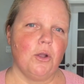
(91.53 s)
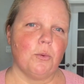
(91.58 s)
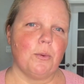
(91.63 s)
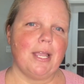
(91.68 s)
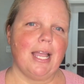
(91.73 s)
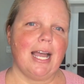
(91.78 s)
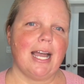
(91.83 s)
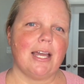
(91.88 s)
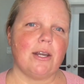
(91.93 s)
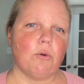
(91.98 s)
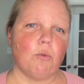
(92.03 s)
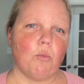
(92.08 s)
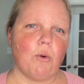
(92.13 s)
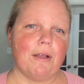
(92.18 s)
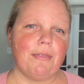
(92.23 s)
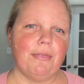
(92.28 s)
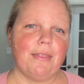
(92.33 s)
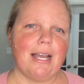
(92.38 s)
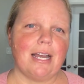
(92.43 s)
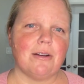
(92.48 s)
We had
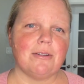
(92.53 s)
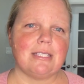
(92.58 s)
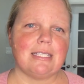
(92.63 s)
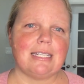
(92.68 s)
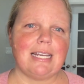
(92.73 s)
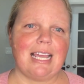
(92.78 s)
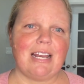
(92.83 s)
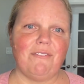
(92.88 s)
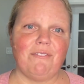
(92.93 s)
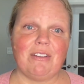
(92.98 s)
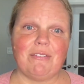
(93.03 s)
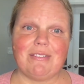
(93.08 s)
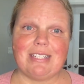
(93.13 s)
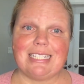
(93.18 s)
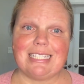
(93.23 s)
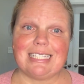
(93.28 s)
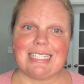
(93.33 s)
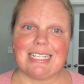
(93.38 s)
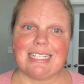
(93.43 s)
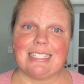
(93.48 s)

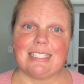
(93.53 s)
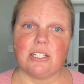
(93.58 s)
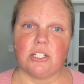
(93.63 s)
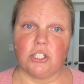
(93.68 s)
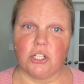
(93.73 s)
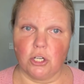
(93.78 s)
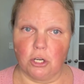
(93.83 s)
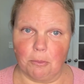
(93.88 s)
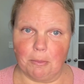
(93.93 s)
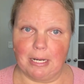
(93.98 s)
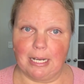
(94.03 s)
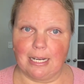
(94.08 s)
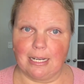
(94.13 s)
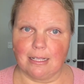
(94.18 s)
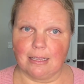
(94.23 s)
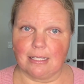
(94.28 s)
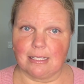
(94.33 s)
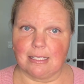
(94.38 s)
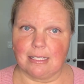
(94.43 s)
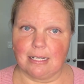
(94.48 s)
1,056
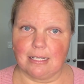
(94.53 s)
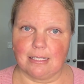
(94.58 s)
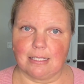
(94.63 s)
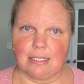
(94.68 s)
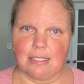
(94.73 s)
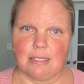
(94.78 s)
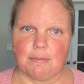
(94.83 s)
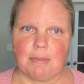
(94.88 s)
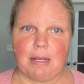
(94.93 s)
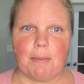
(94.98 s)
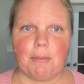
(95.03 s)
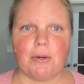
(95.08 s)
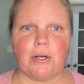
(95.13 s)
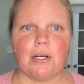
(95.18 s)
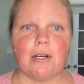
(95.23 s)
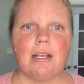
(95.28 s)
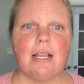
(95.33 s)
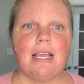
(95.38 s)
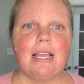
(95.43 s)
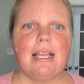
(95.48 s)
terminated listings in
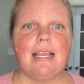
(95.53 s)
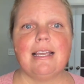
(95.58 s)
September.